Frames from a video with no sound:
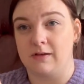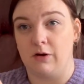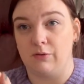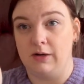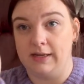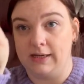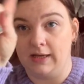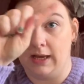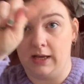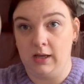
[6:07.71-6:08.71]
I'll link
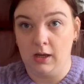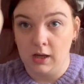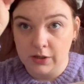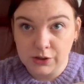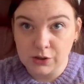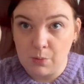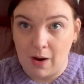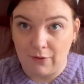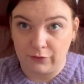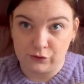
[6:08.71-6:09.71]
it
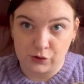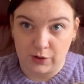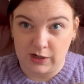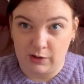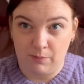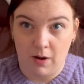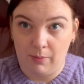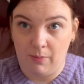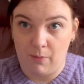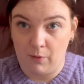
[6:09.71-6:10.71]
somewhere on the screen. It'll
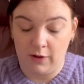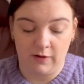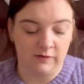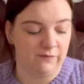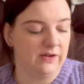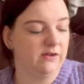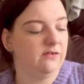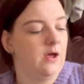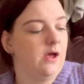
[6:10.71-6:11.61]
pop up on one of those little things.